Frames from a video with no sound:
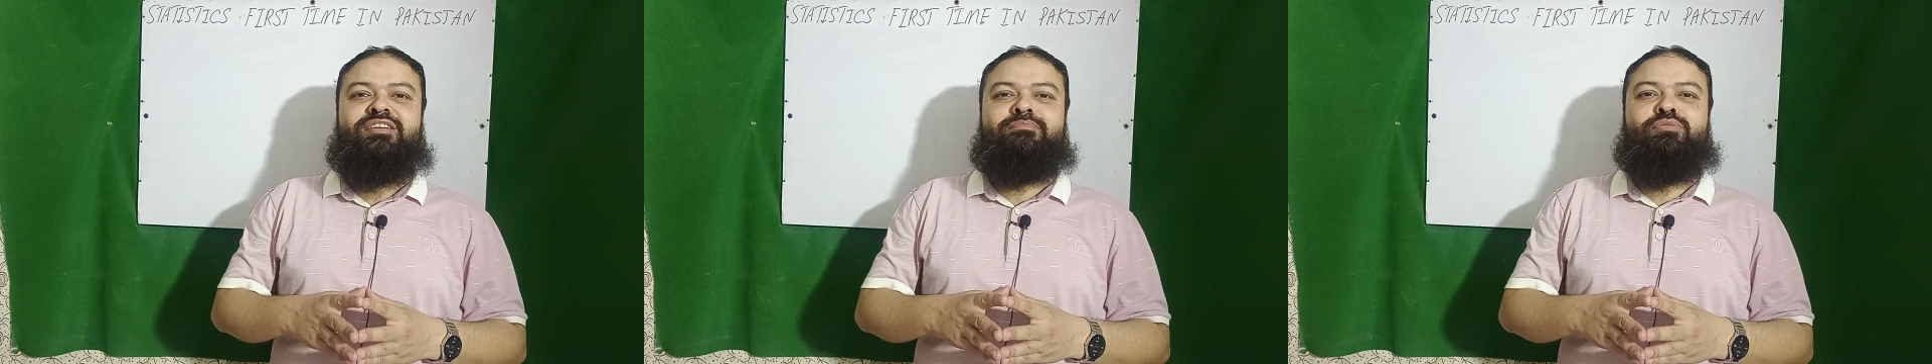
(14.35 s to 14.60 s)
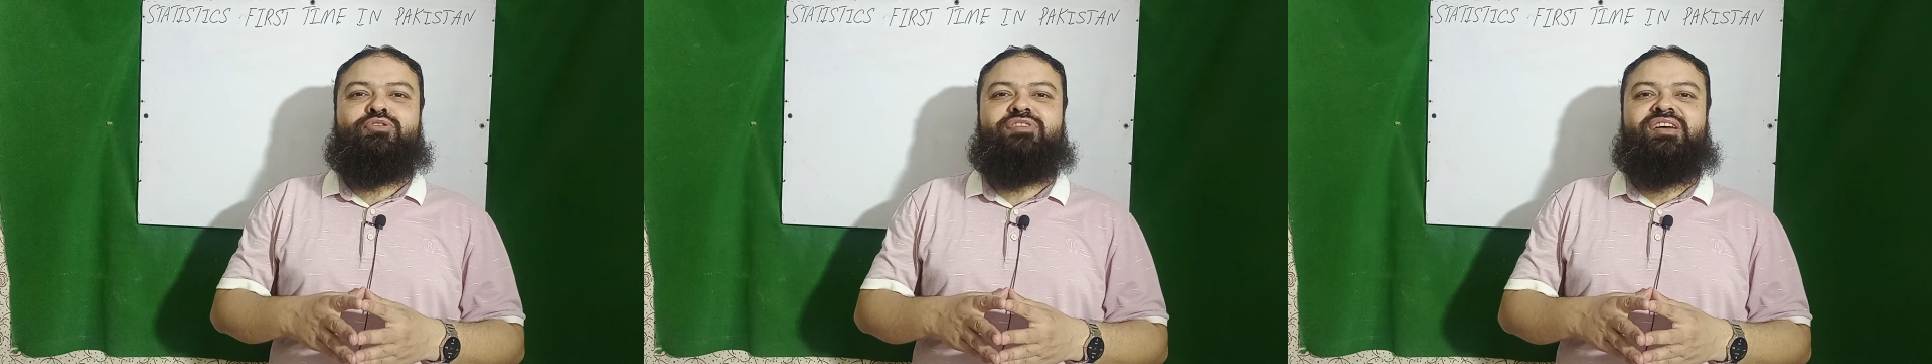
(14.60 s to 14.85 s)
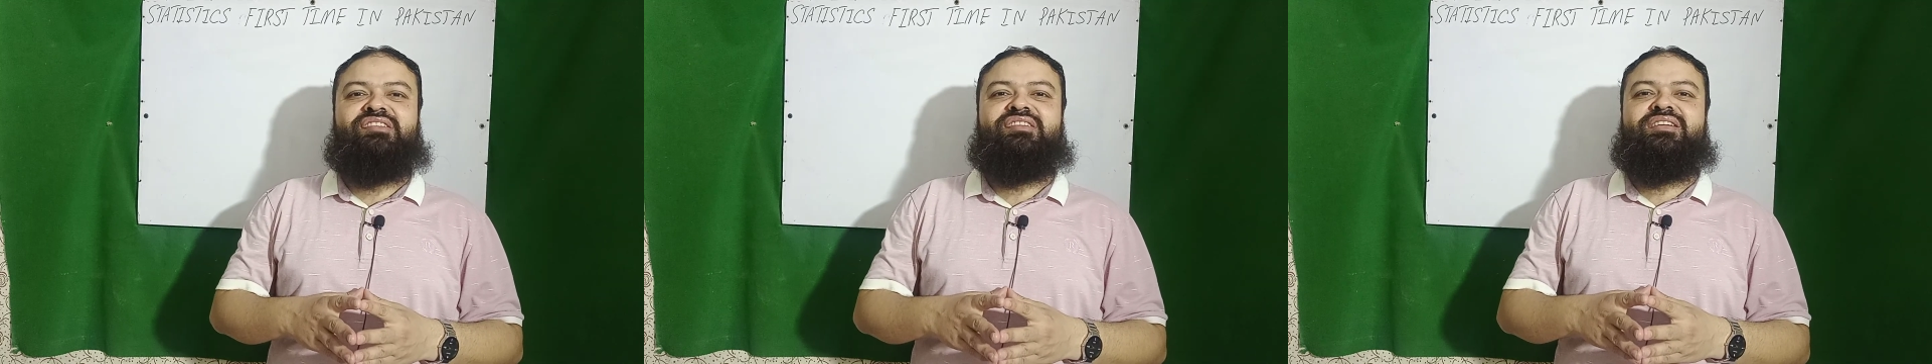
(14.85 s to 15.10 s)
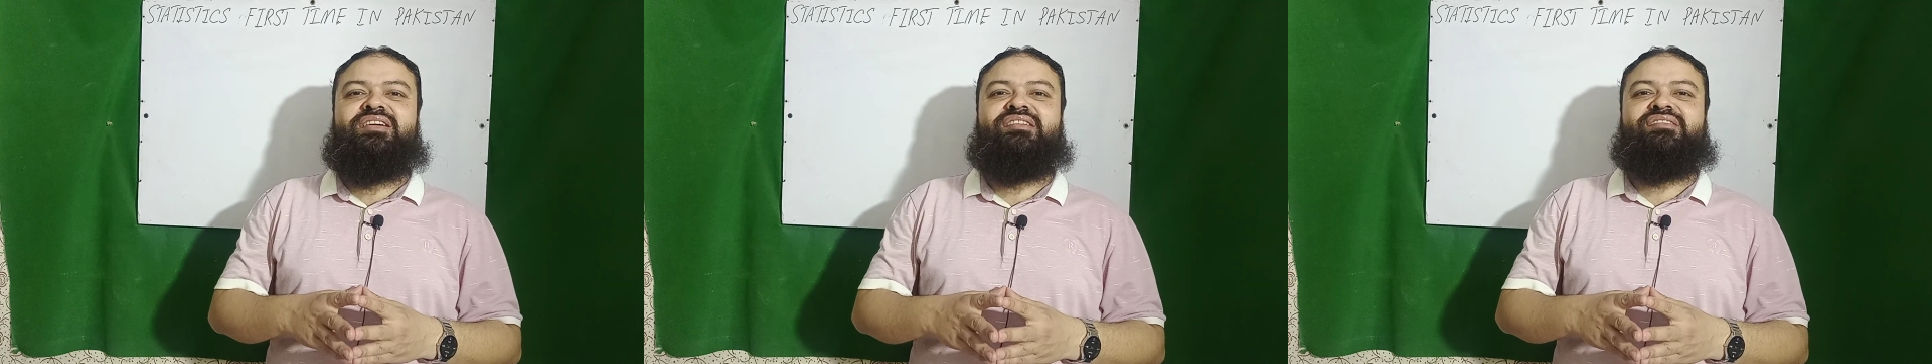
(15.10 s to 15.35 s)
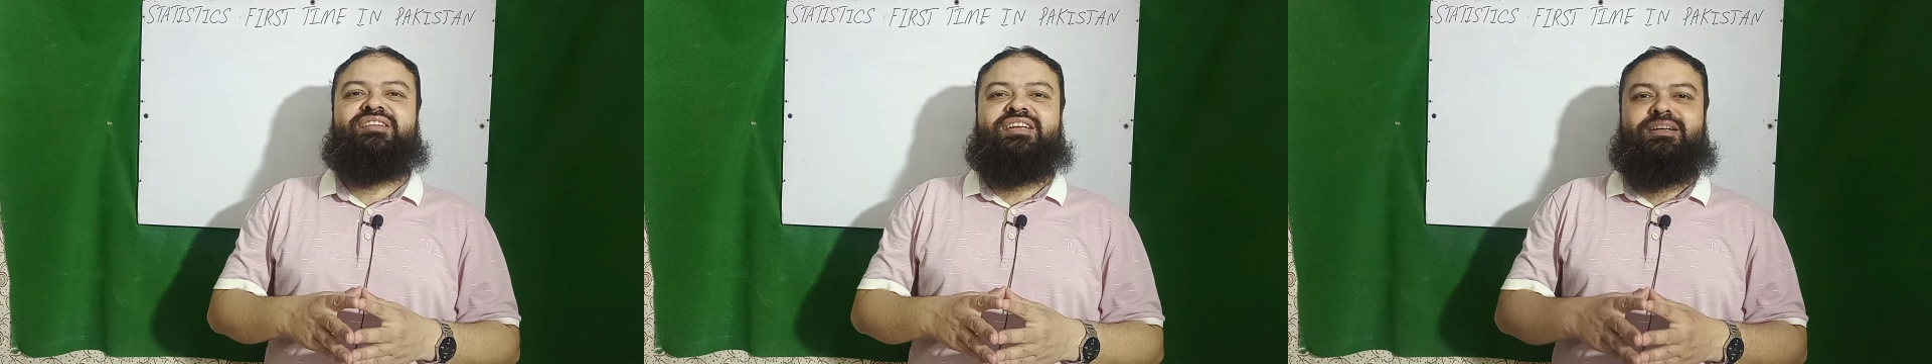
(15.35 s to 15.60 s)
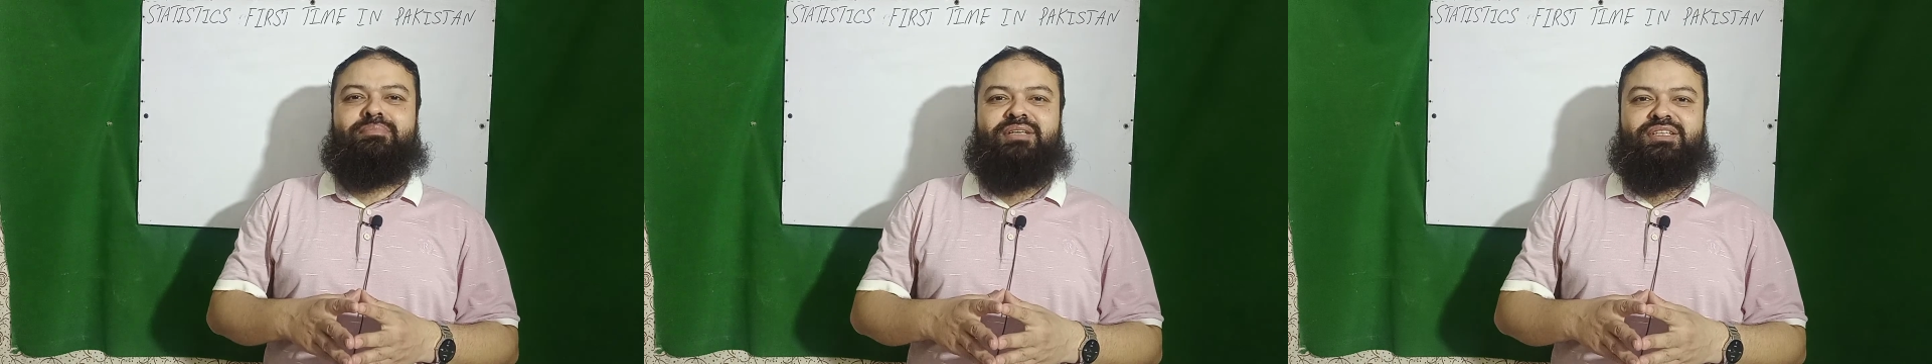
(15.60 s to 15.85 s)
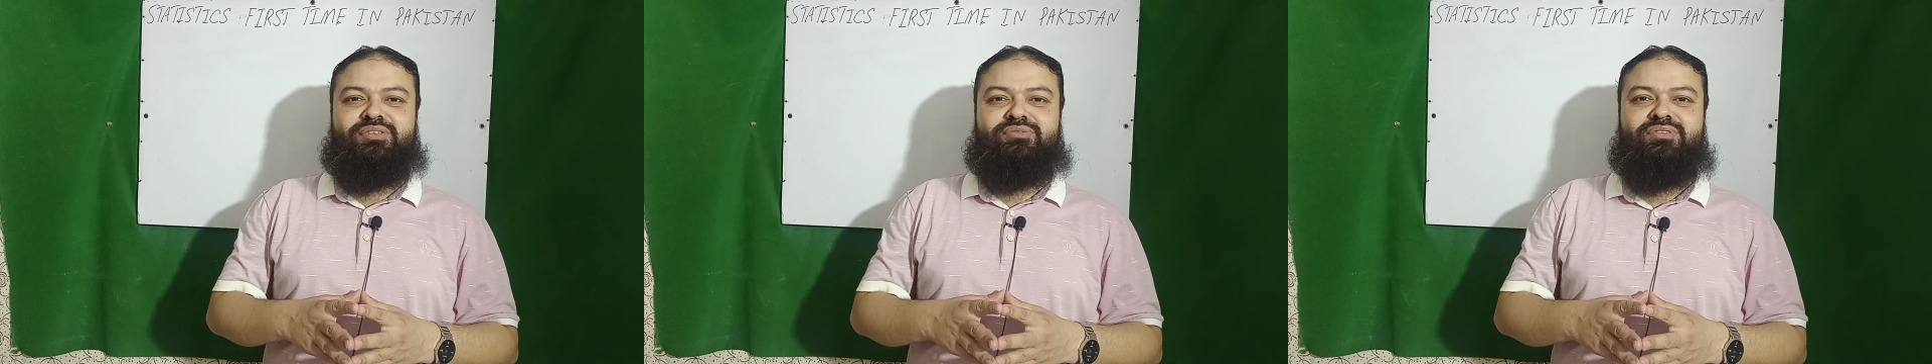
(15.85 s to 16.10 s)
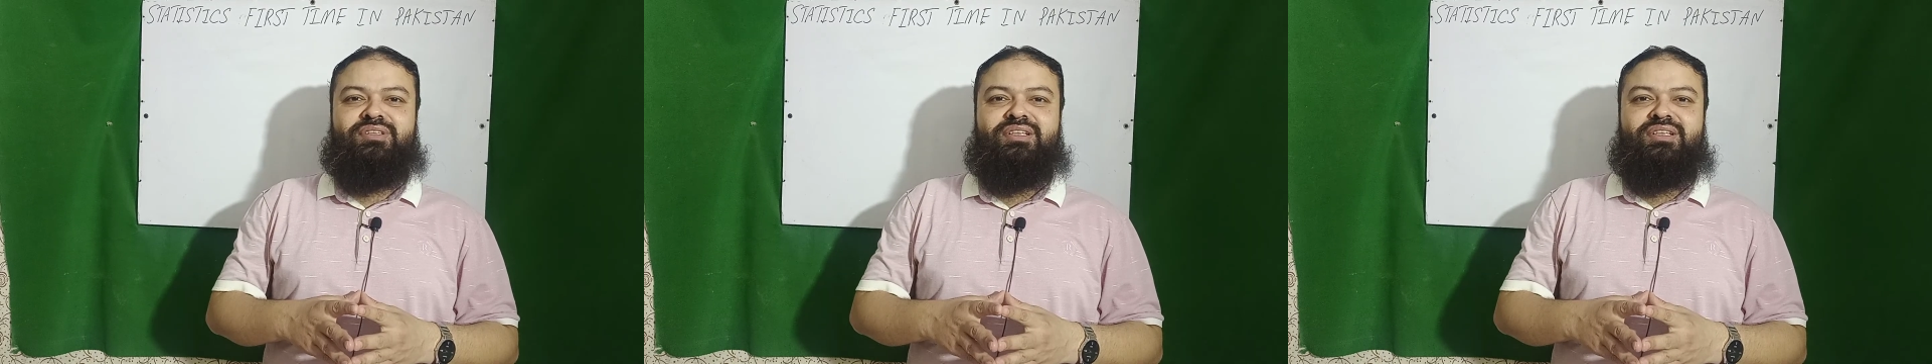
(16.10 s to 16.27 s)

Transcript: Professor Hassan Hamayu.